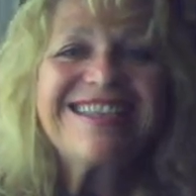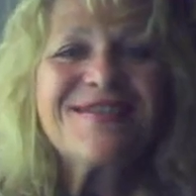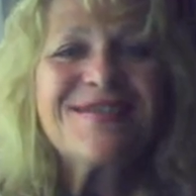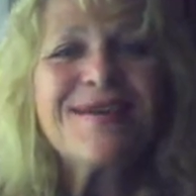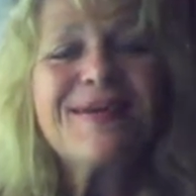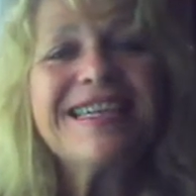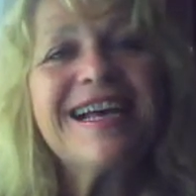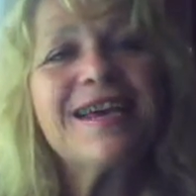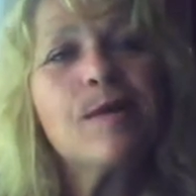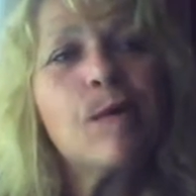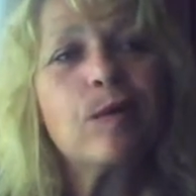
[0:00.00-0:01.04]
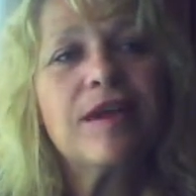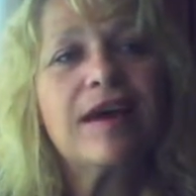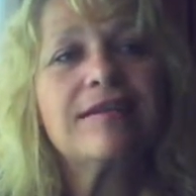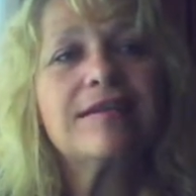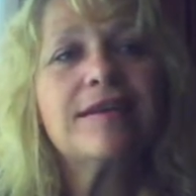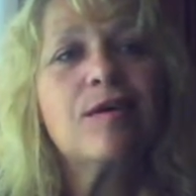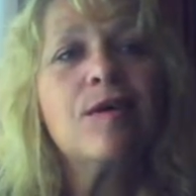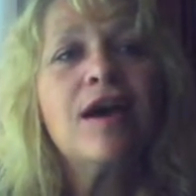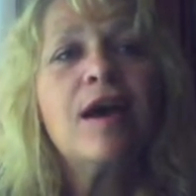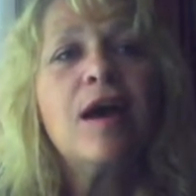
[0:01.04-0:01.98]
So let me tell you about that.
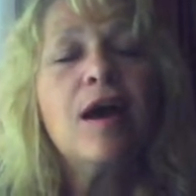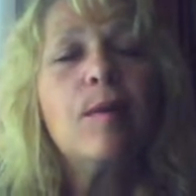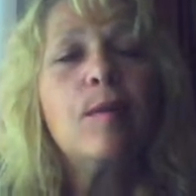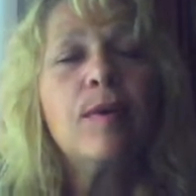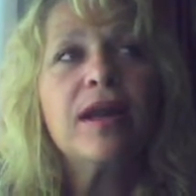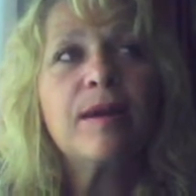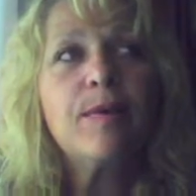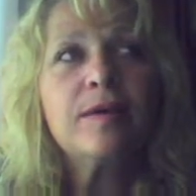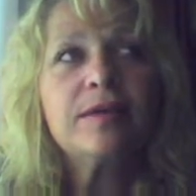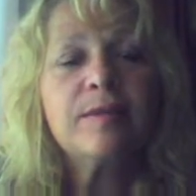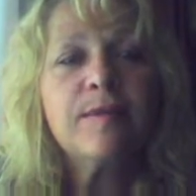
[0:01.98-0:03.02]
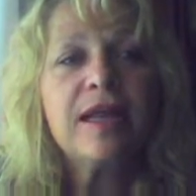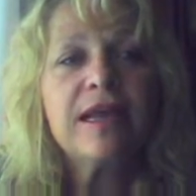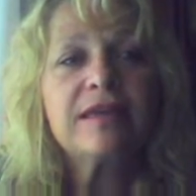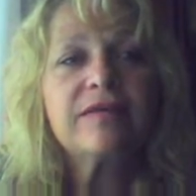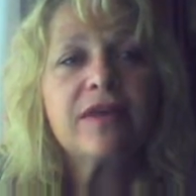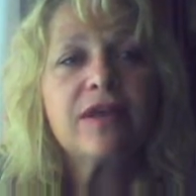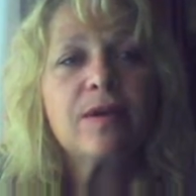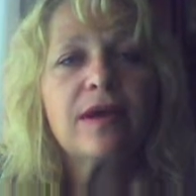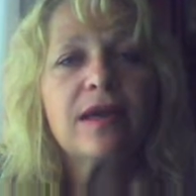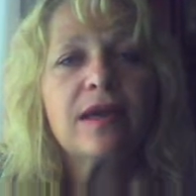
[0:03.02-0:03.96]
So when I posted my last
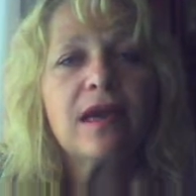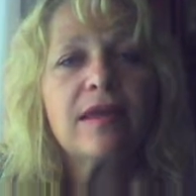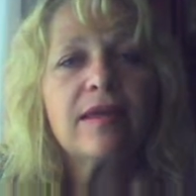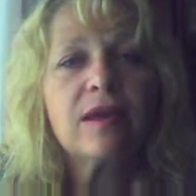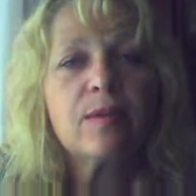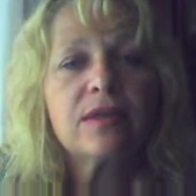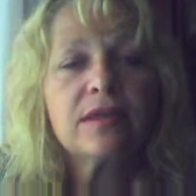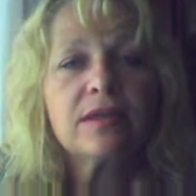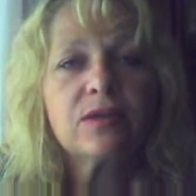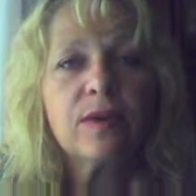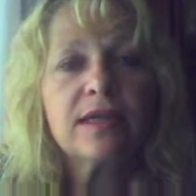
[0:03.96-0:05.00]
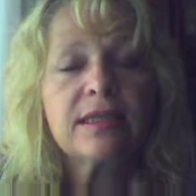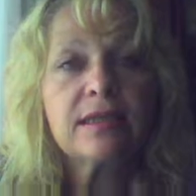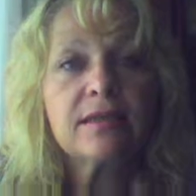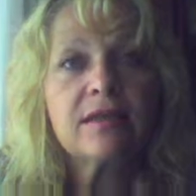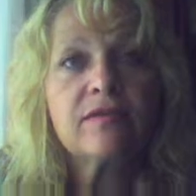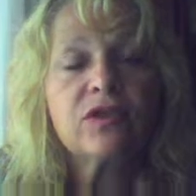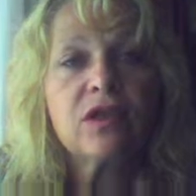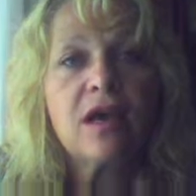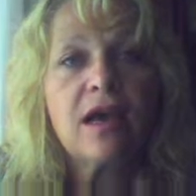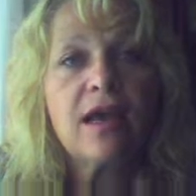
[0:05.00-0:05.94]
video, I think it was the 26th of
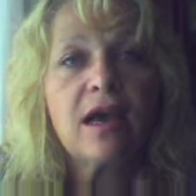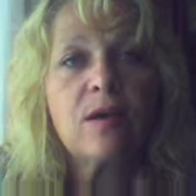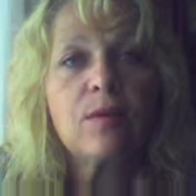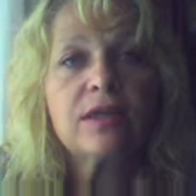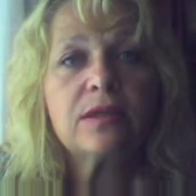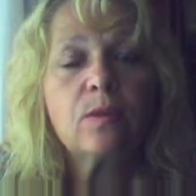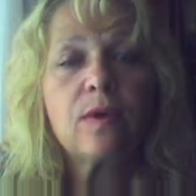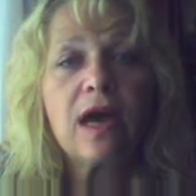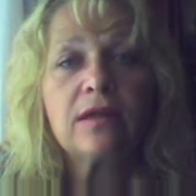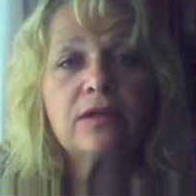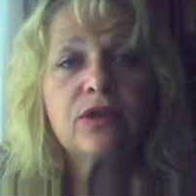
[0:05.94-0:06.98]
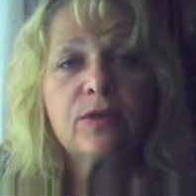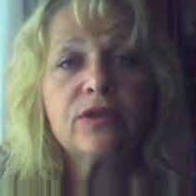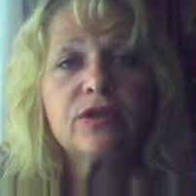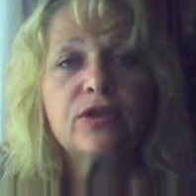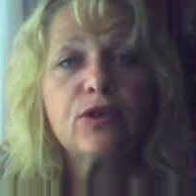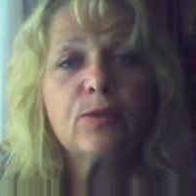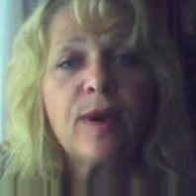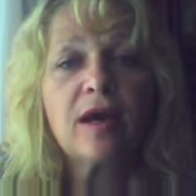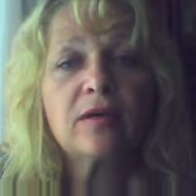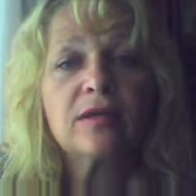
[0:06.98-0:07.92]
July, I was at 202
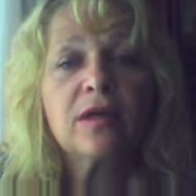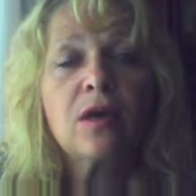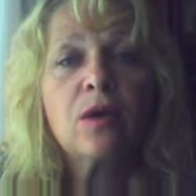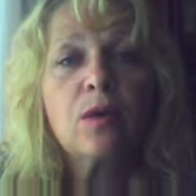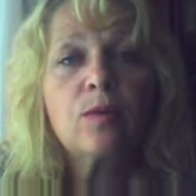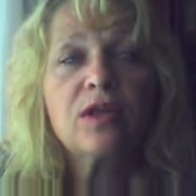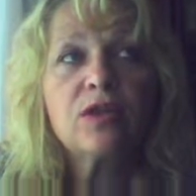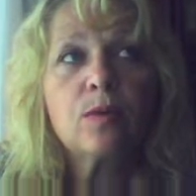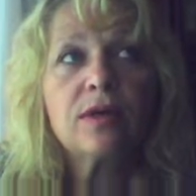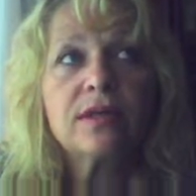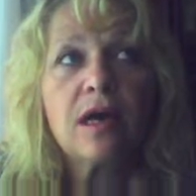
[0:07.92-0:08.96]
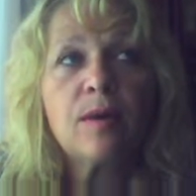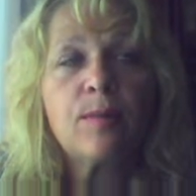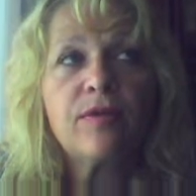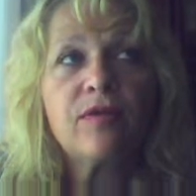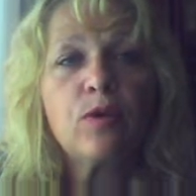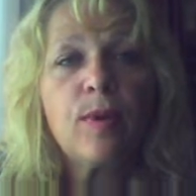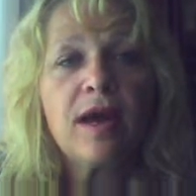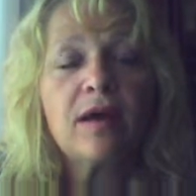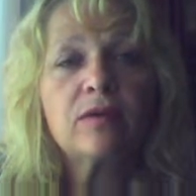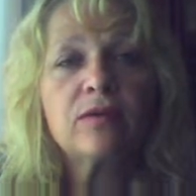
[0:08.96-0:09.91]
pounds, which was up a few
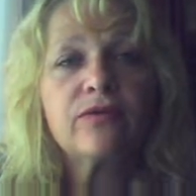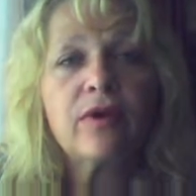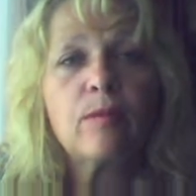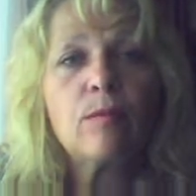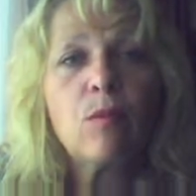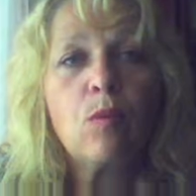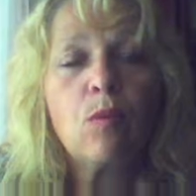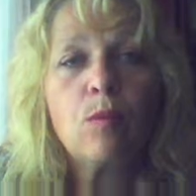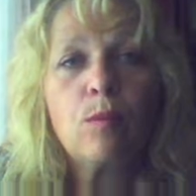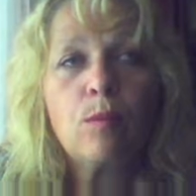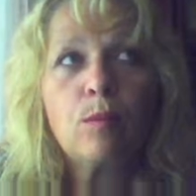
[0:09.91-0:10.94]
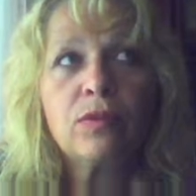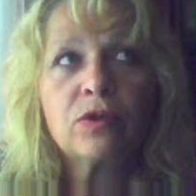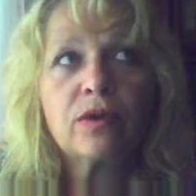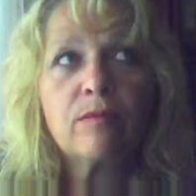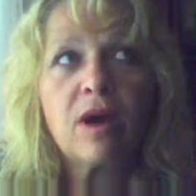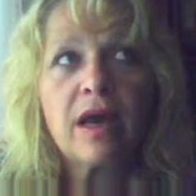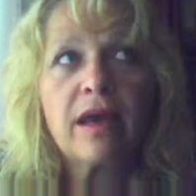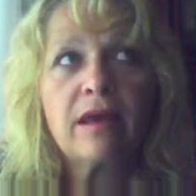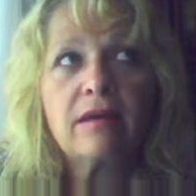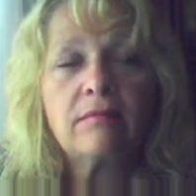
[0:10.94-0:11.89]
pounds from sort of
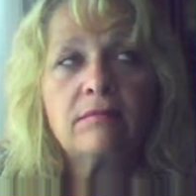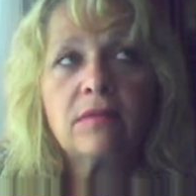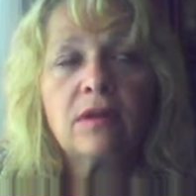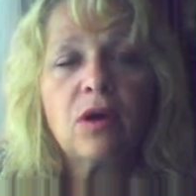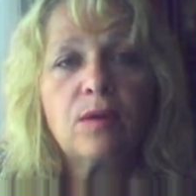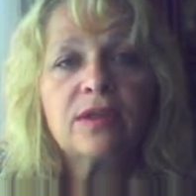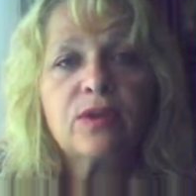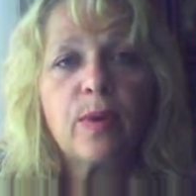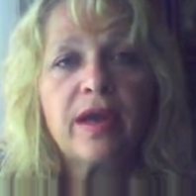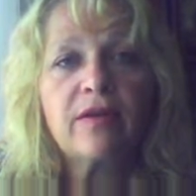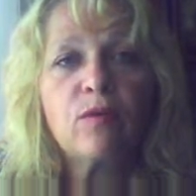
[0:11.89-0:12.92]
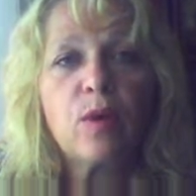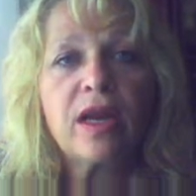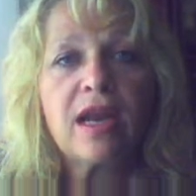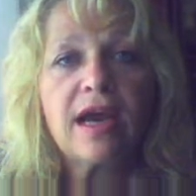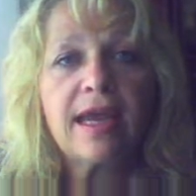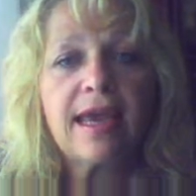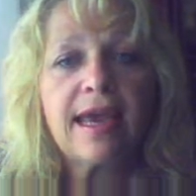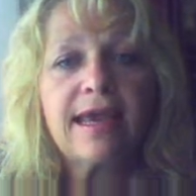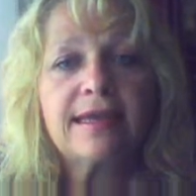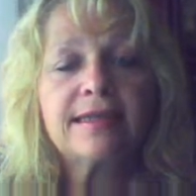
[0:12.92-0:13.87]
my lowest weight of
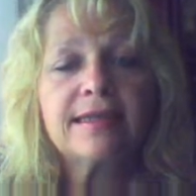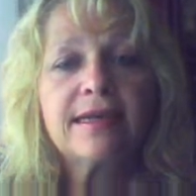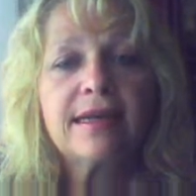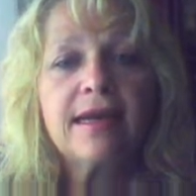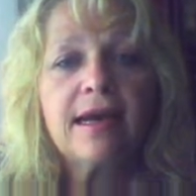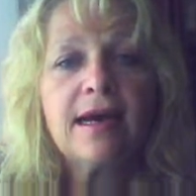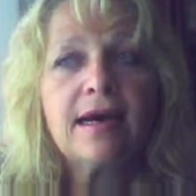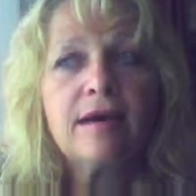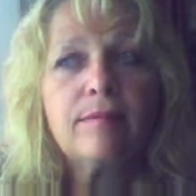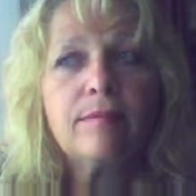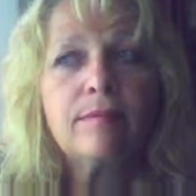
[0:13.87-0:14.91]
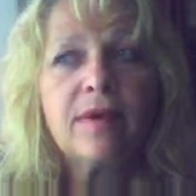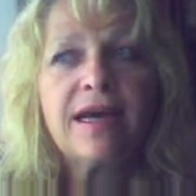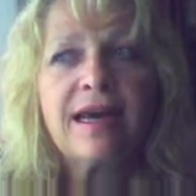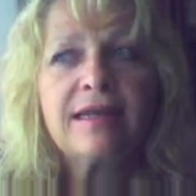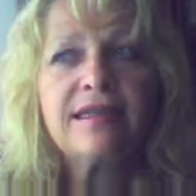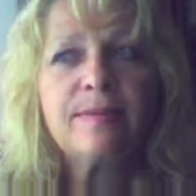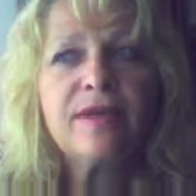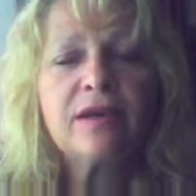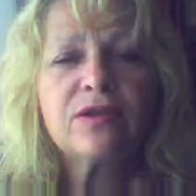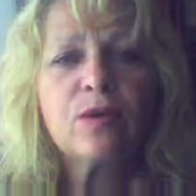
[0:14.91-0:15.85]
198. I had
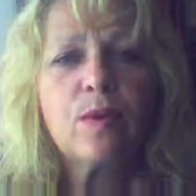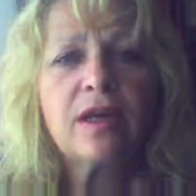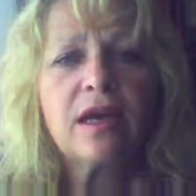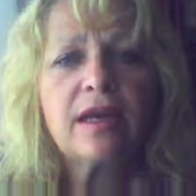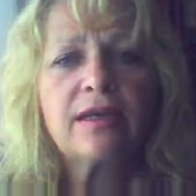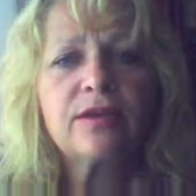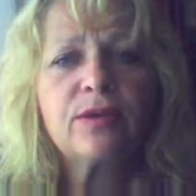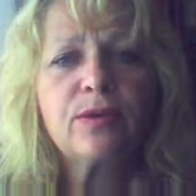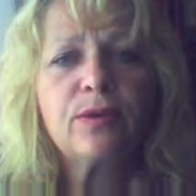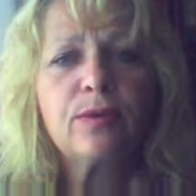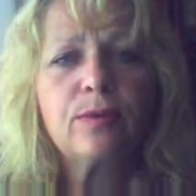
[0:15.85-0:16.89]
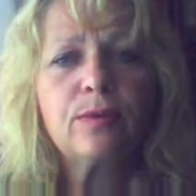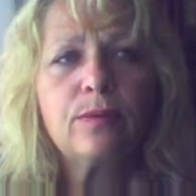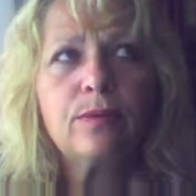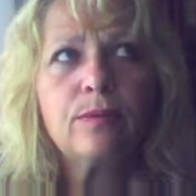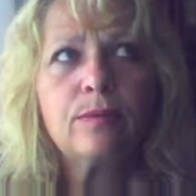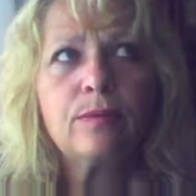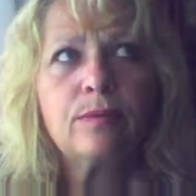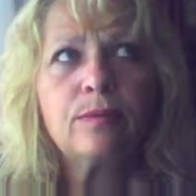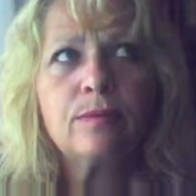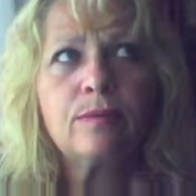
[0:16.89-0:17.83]
dipped down to 192
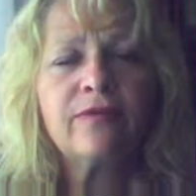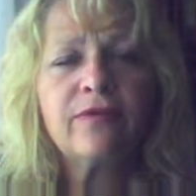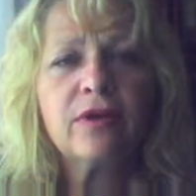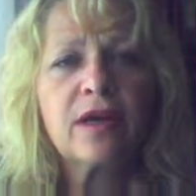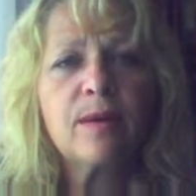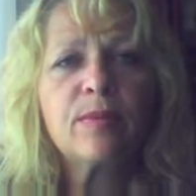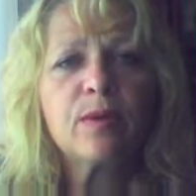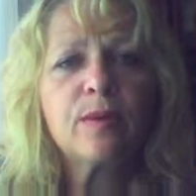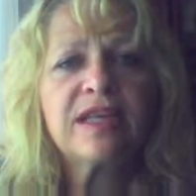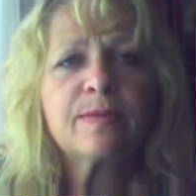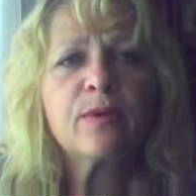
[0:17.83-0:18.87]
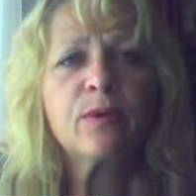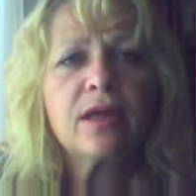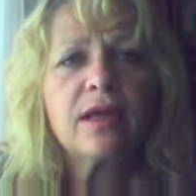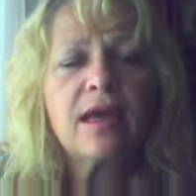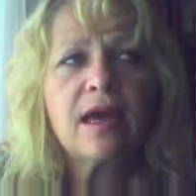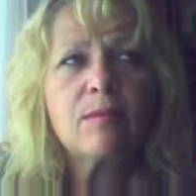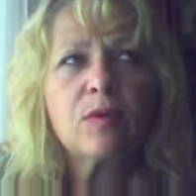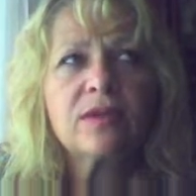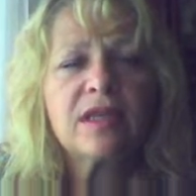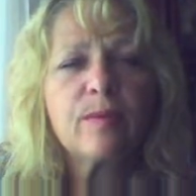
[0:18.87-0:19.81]
for a couple of weeks, but really had
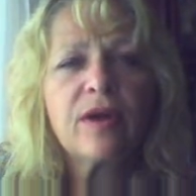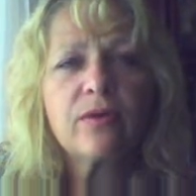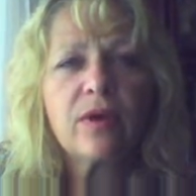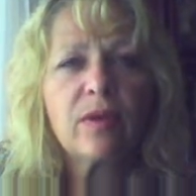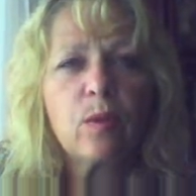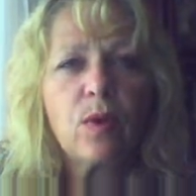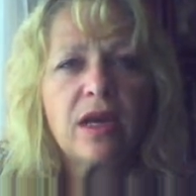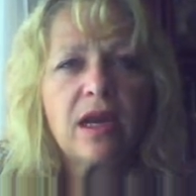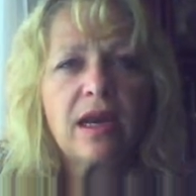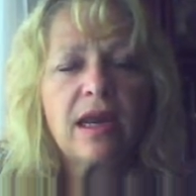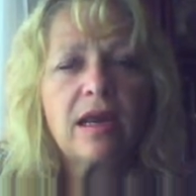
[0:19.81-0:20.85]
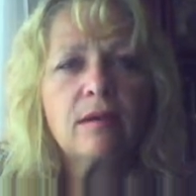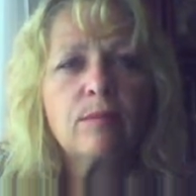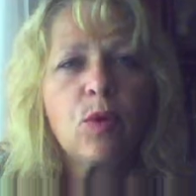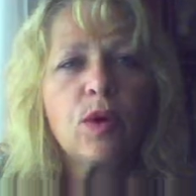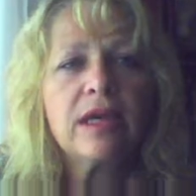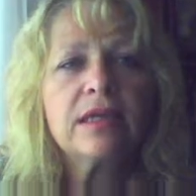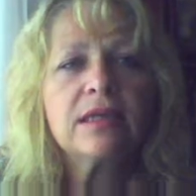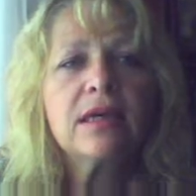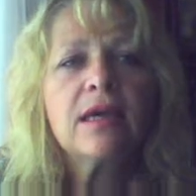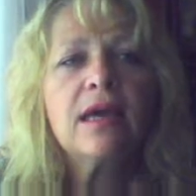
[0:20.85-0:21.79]
mostly been around the 198 point.